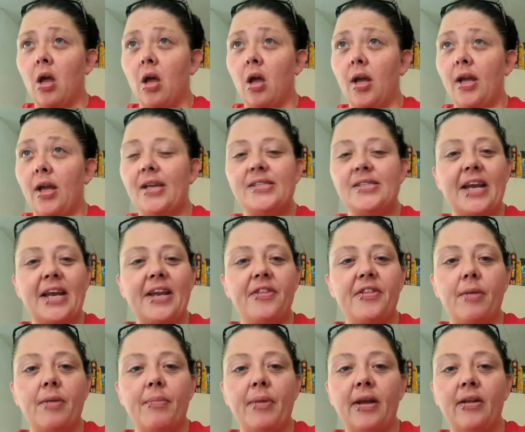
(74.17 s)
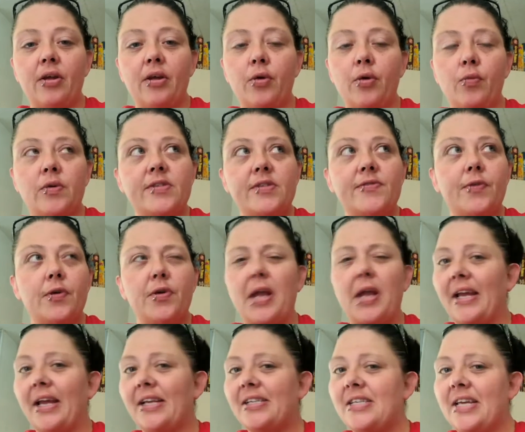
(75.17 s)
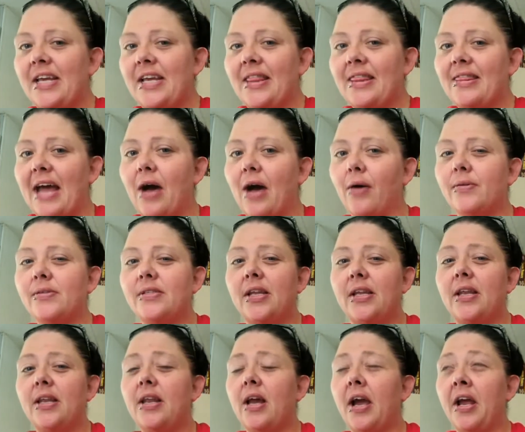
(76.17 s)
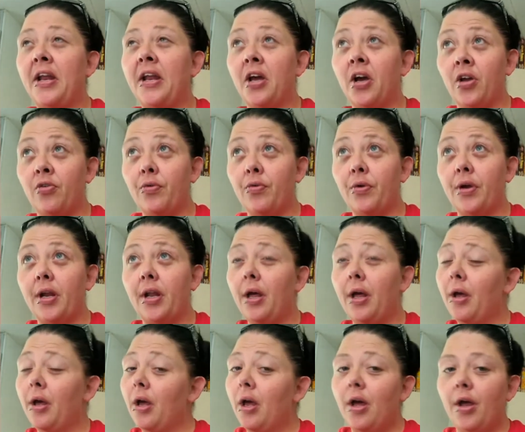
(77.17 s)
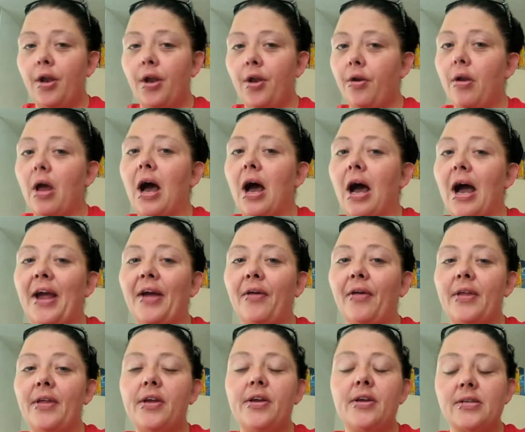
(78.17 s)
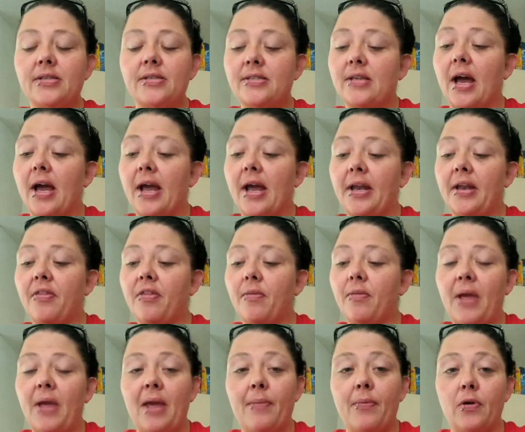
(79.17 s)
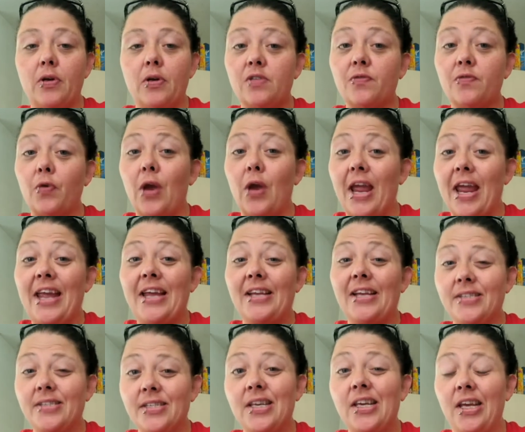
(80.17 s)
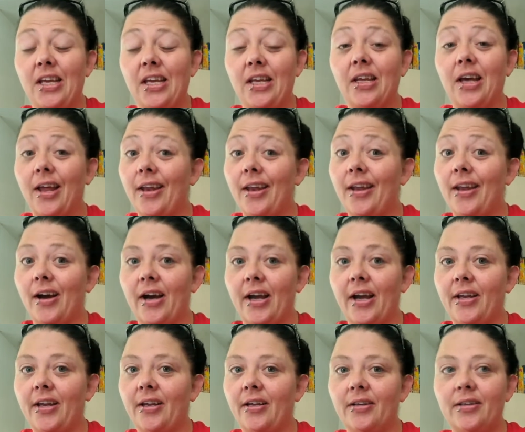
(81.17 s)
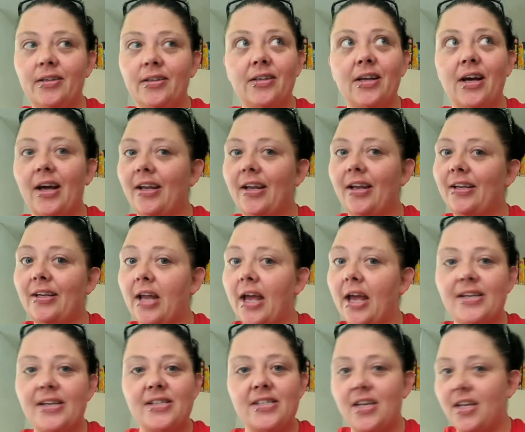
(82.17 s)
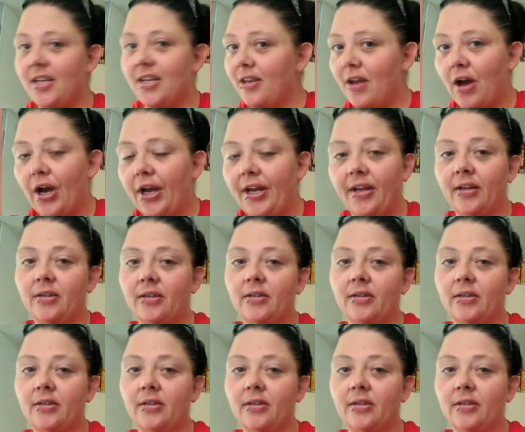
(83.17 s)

He stated that my loan was for $19,900. I only signed the papers for $18,900, not $19,900.